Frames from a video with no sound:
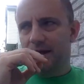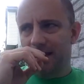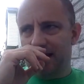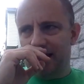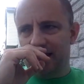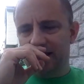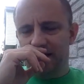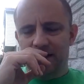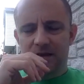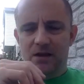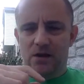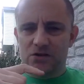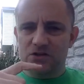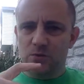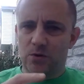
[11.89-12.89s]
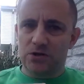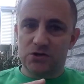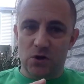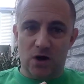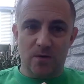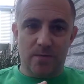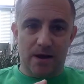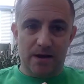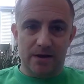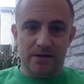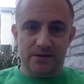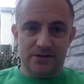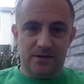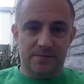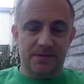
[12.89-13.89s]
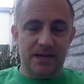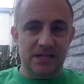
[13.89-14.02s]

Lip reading: And also want to talk about something